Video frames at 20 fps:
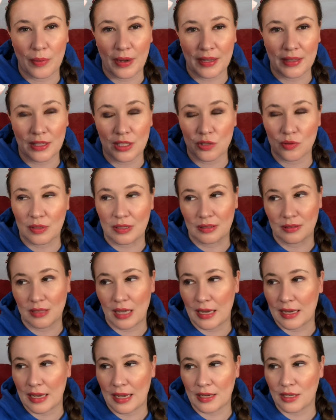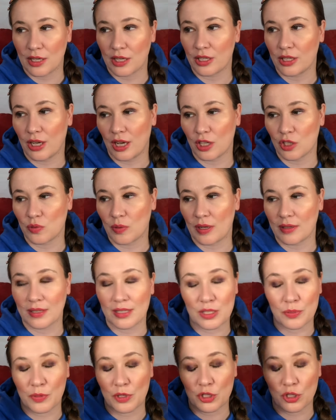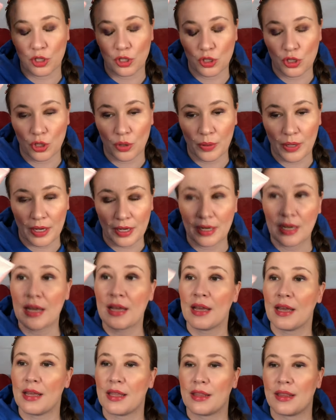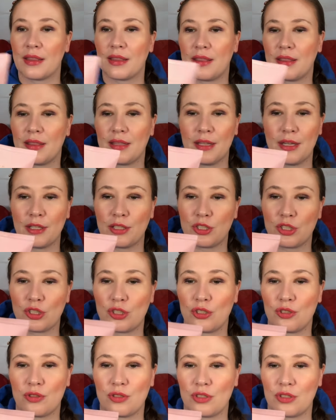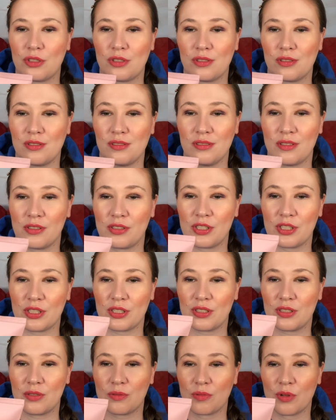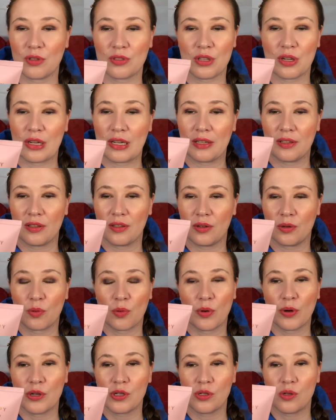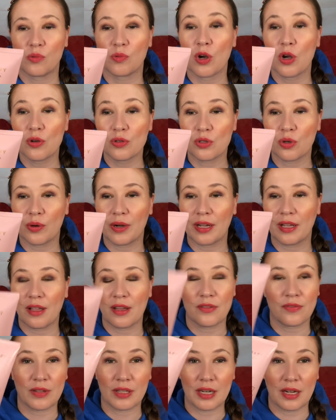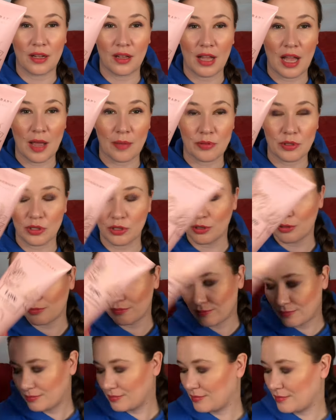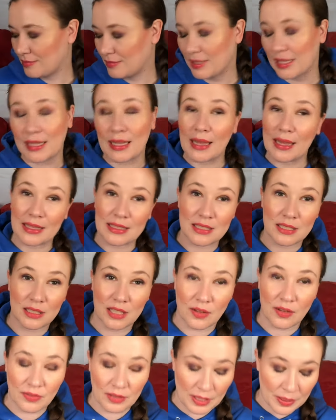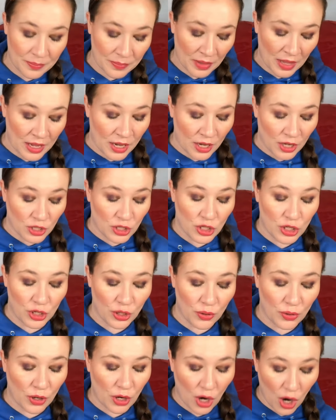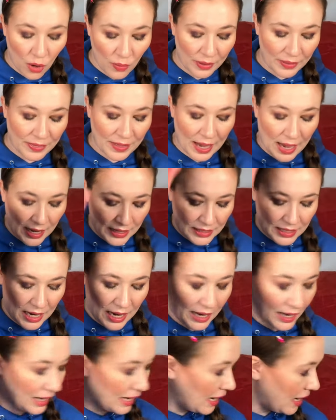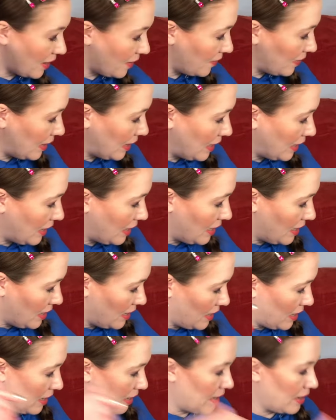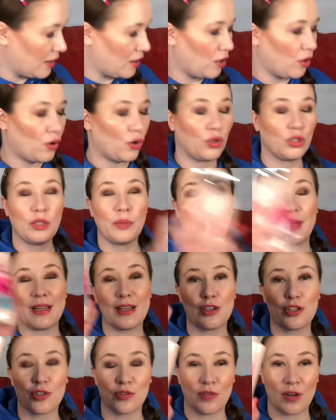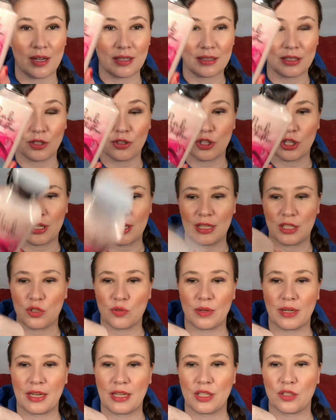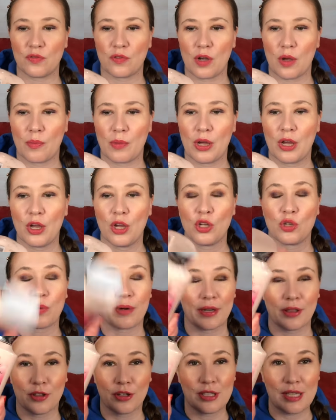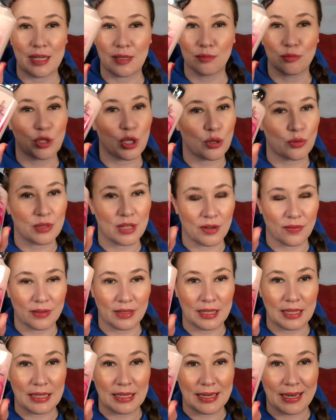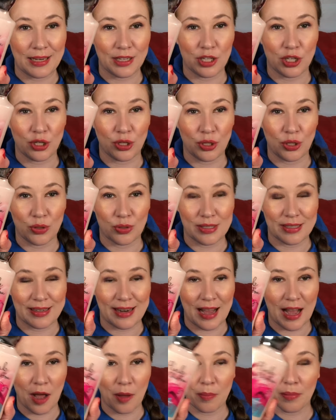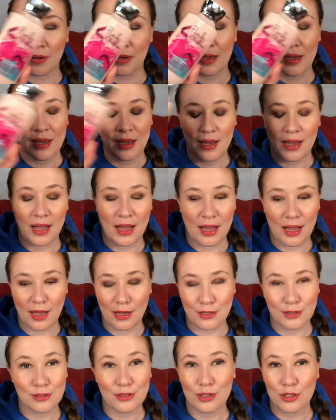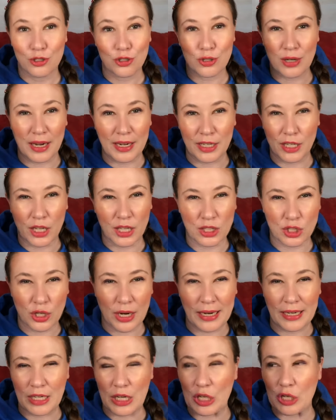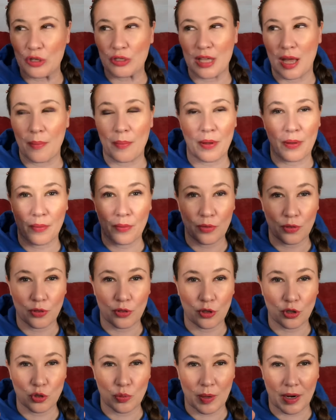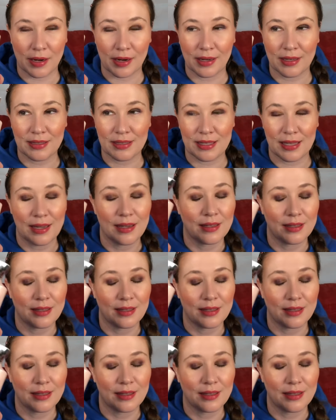buy this one again as well. This smells so good it's just rose rose oil and vanilla absolute. It's lovely. To go with that, I have a uh, old pink chiffon lotion. This one is from 2013, so definitely need to use it up. Uh, trying to, trying to use up those products,